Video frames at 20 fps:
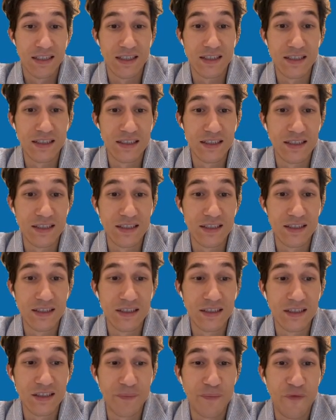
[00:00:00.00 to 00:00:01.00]

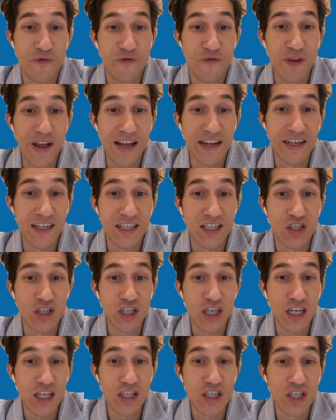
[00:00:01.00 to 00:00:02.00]
Uh and
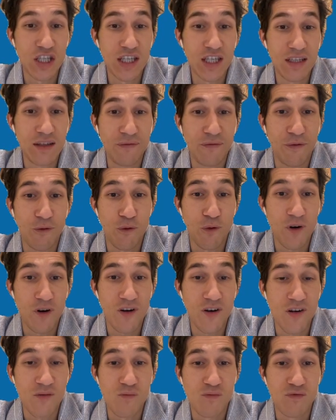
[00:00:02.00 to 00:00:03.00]
exchanged it for
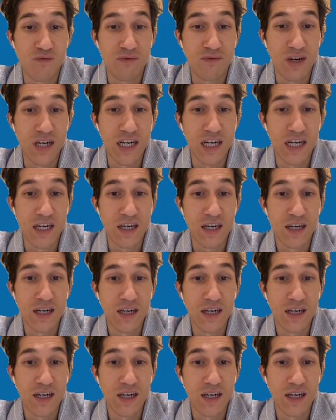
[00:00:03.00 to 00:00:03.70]
a brick.